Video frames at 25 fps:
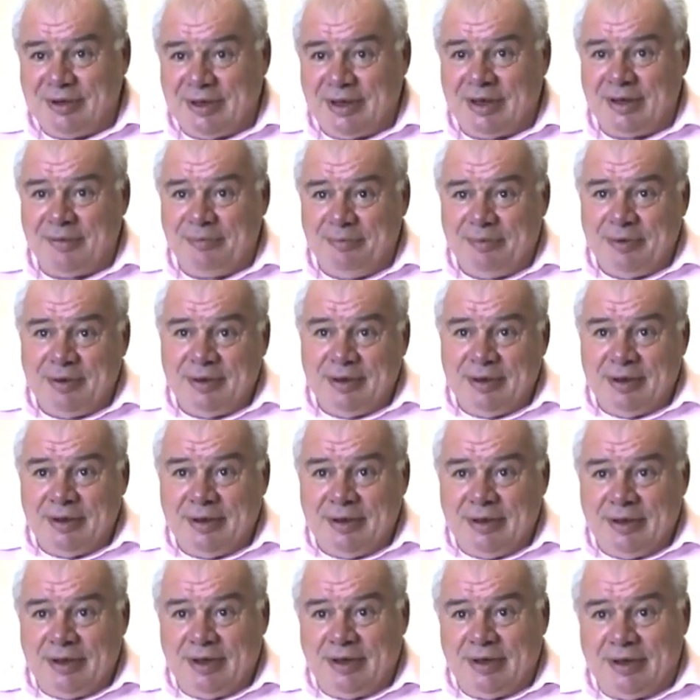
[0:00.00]
Yeah?
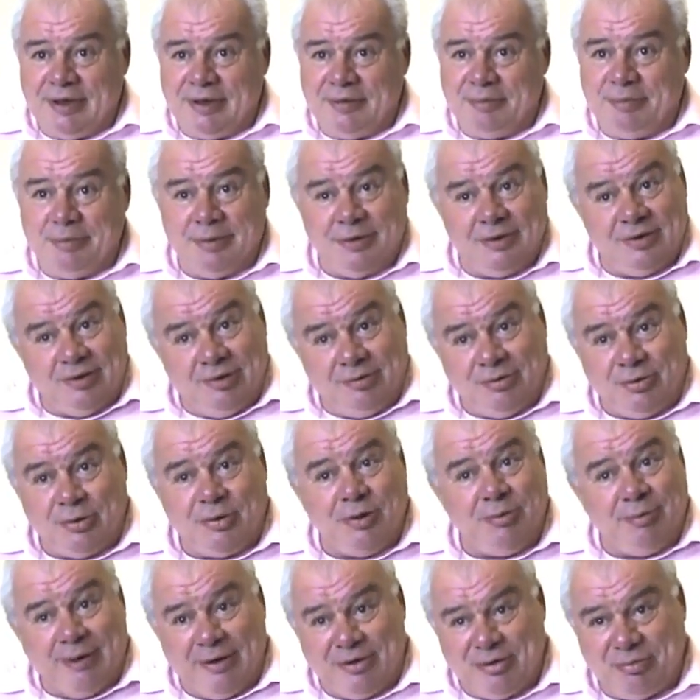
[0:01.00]
And so
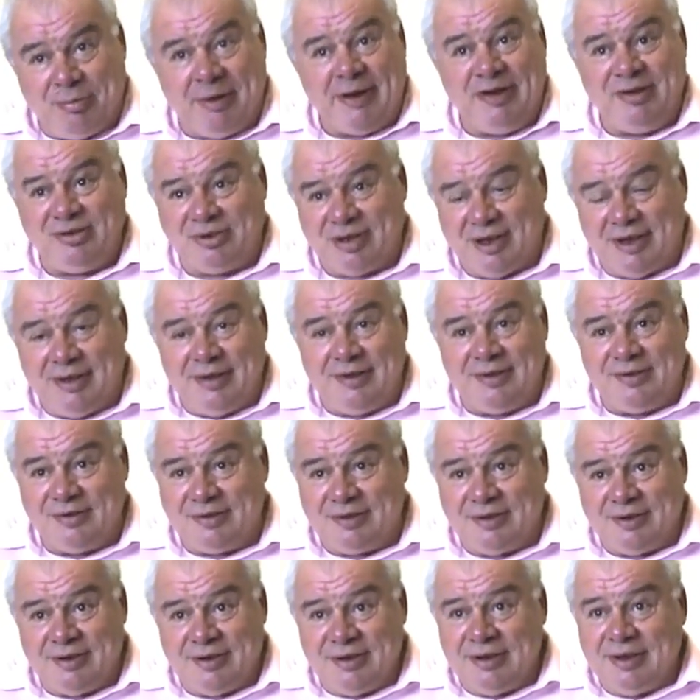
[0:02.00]
talking about space
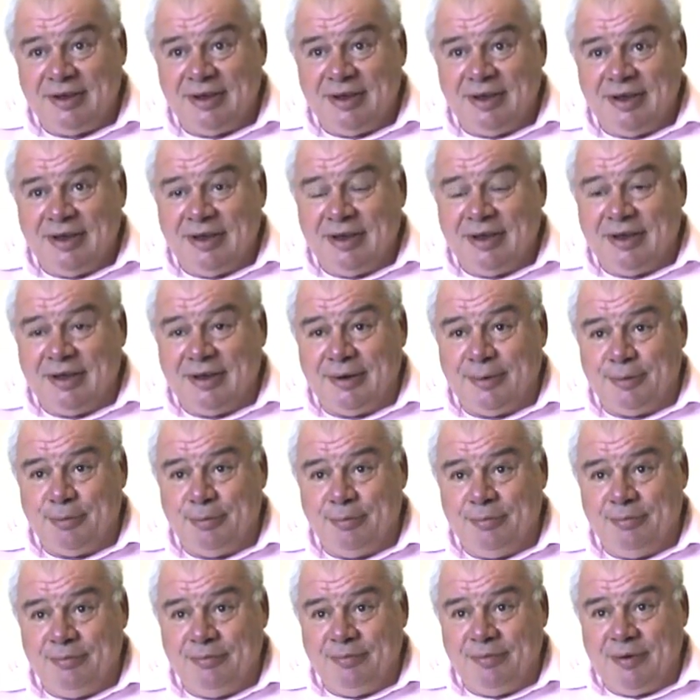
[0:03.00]
standards,
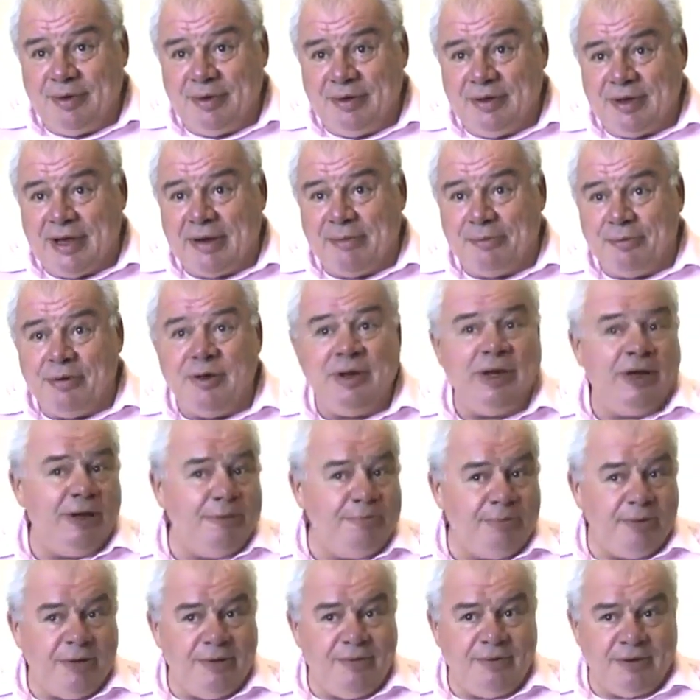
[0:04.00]
that wouldn't get
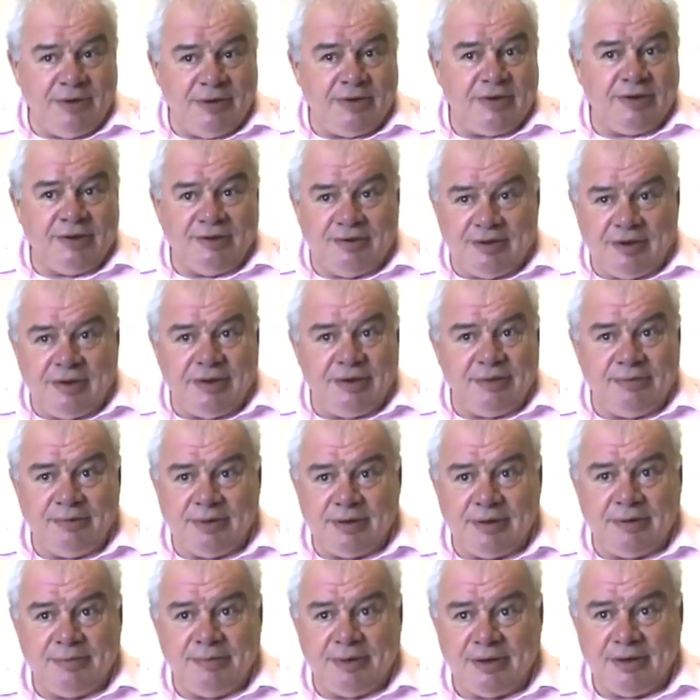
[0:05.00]
approved in Jersey,
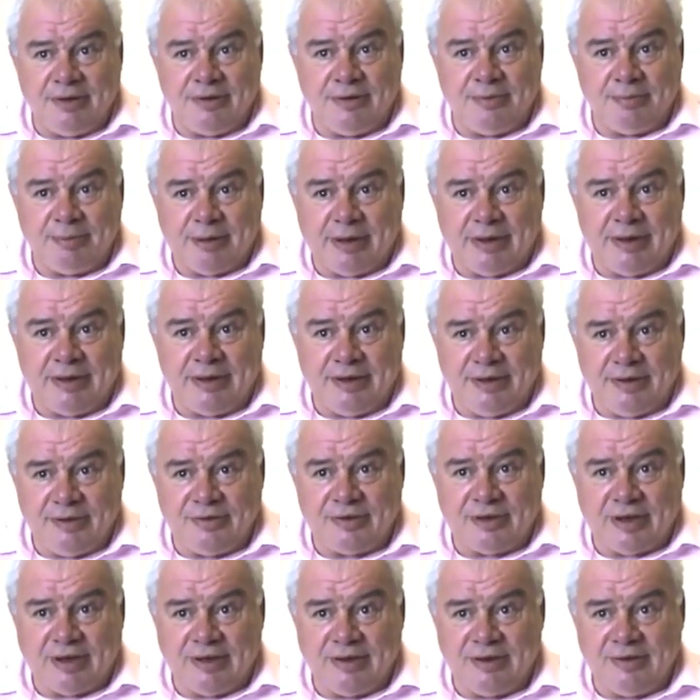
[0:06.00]
because the planning
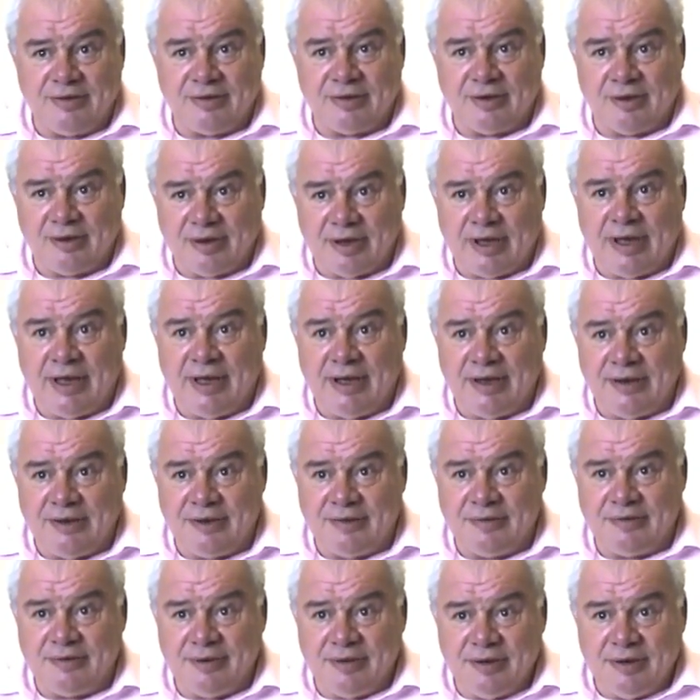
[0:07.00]
standards are there,
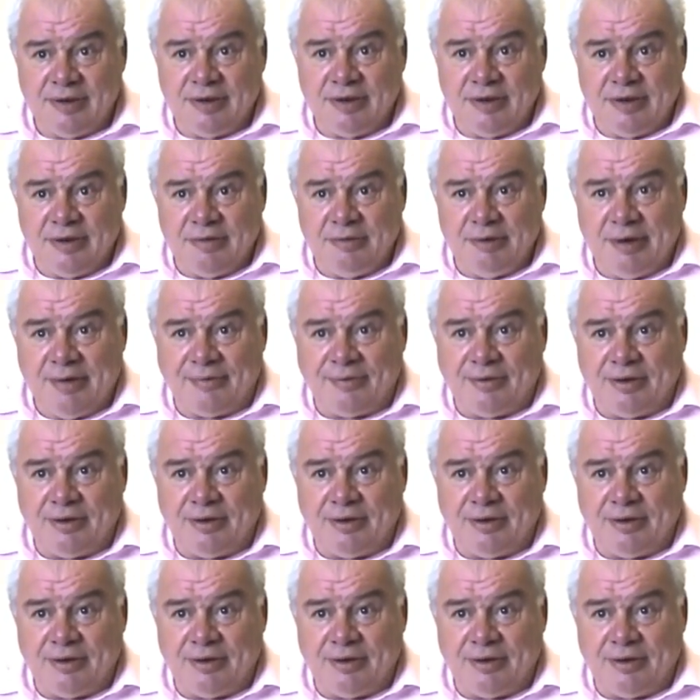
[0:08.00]
then we have to